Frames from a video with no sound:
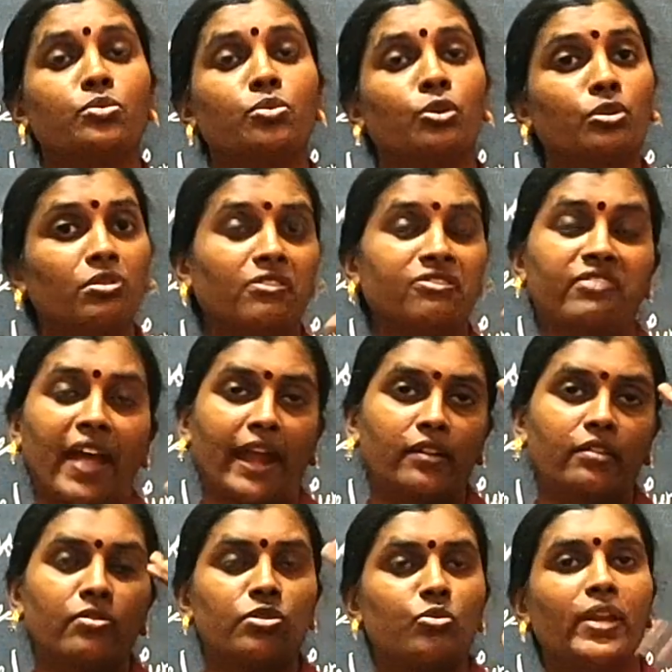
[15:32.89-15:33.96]
what are the
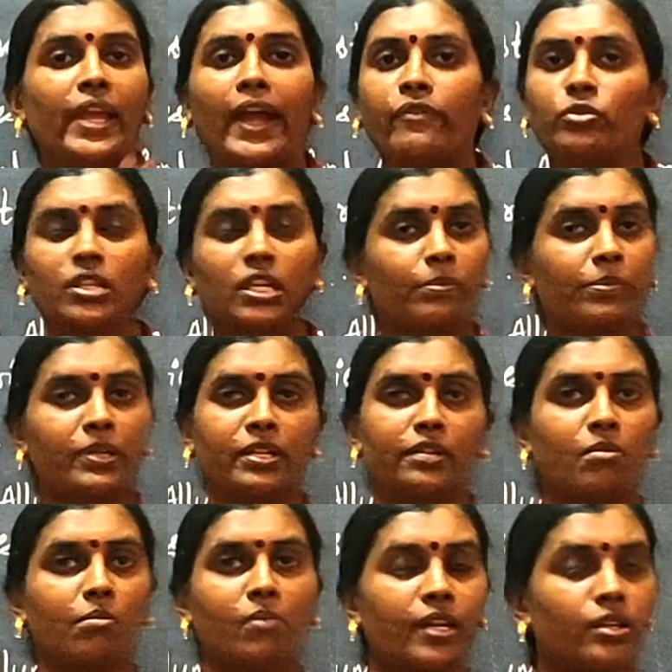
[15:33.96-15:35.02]
factors we have to keep it in
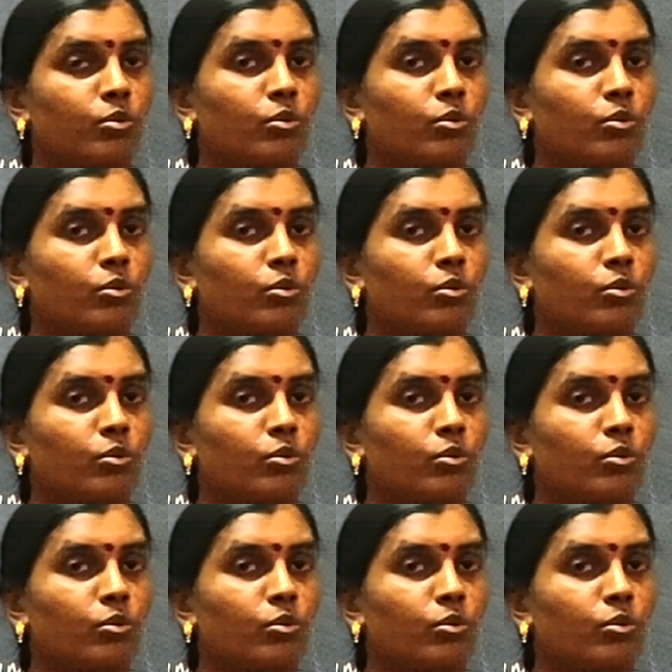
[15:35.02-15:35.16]
the mind?